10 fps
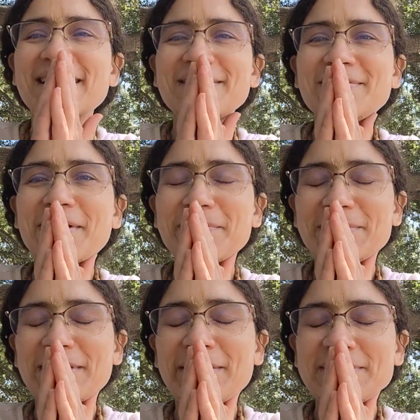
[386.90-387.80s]

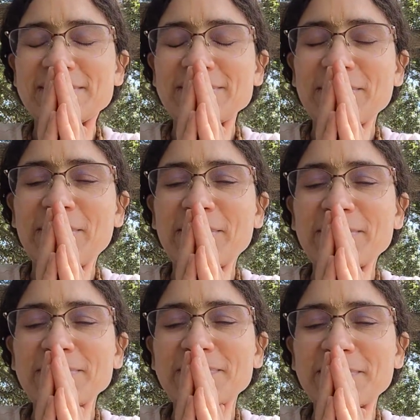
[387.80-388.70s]
Dandavat pranams to
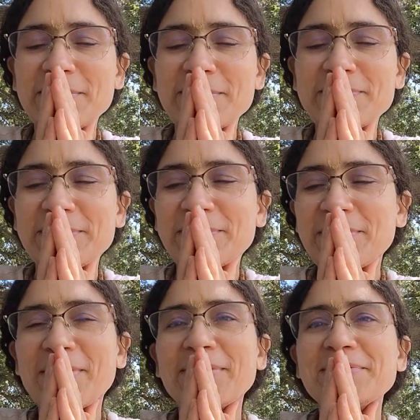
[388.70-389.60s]
all. Hope
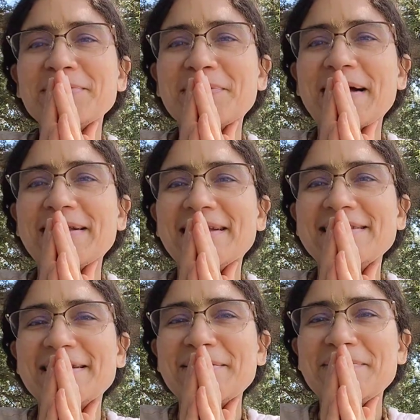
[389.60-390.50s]
you're all well
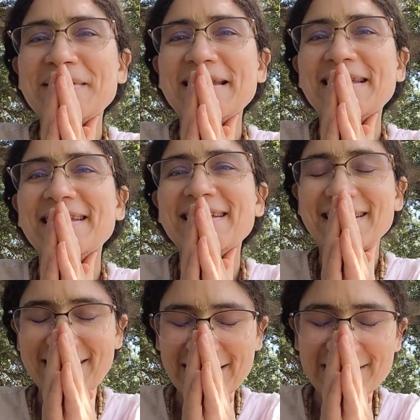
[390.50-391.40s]
as can be.
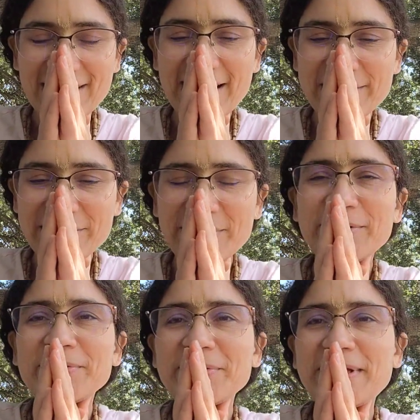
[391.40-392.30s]
Jai
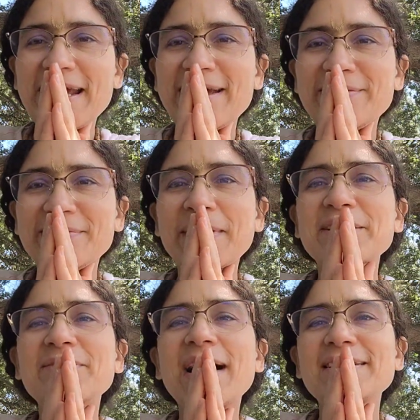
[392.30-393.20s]
Shri Gurudev,
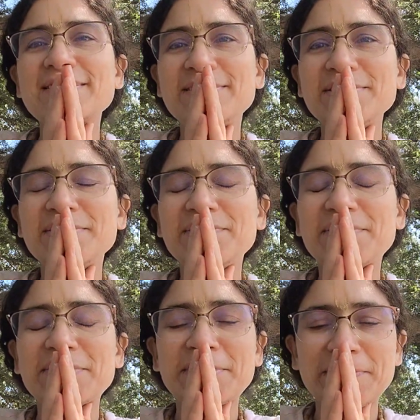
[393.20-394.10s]
my gratitude
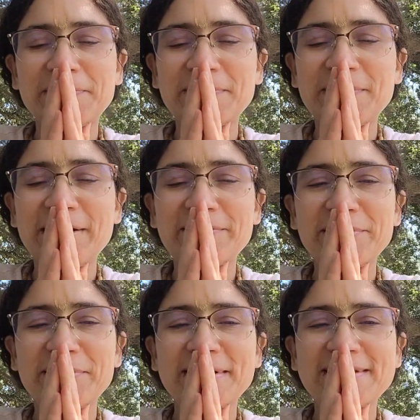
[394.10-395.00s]
for
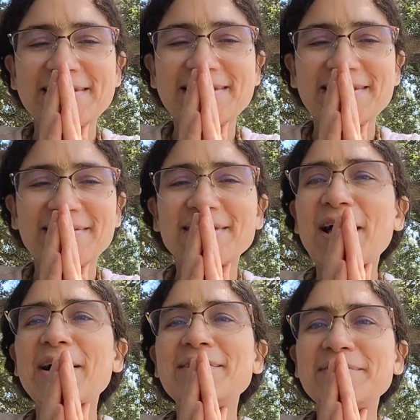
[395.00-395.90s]
everyone's
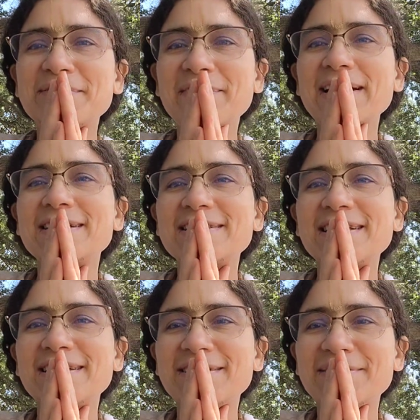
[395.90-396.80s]
love,
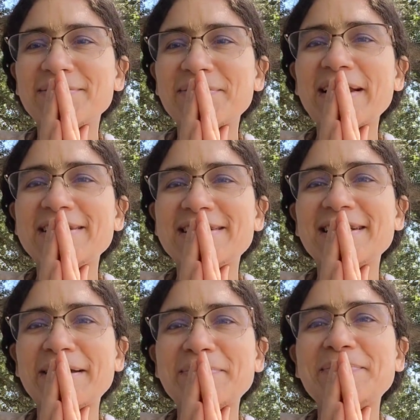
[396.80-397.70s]
affection,
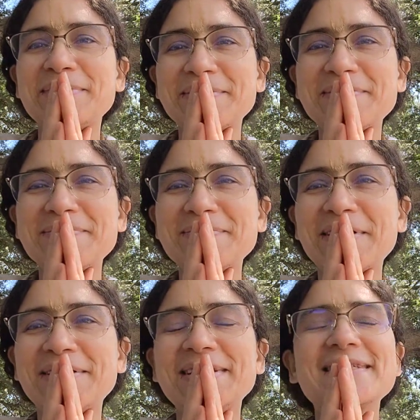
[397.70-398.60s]
friendship
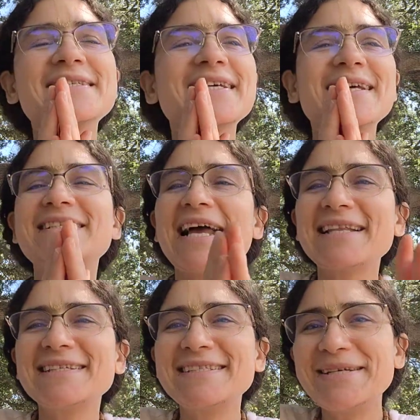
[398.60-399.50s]
on this
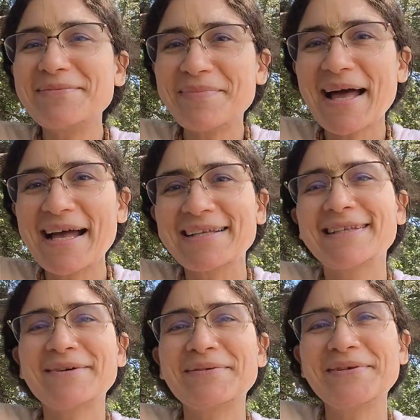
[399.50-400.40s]
challenging path
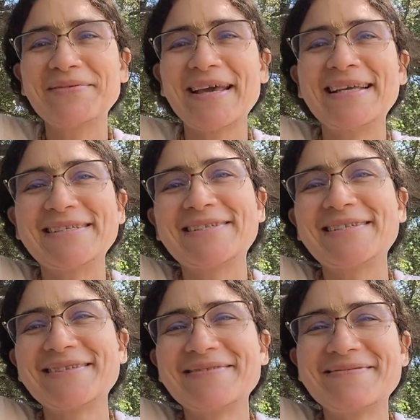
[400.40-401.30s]
that we face.